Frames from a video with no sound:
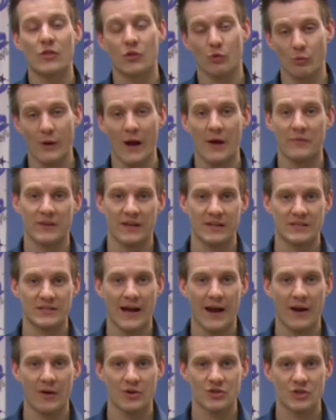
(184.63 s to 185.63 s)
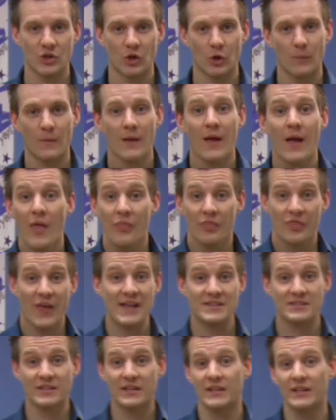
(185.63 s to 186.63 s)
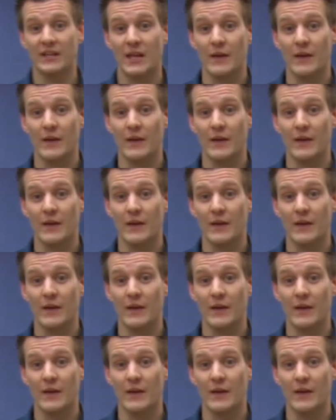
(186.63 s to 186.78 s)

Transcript: throughout the entire shirt. That's gonna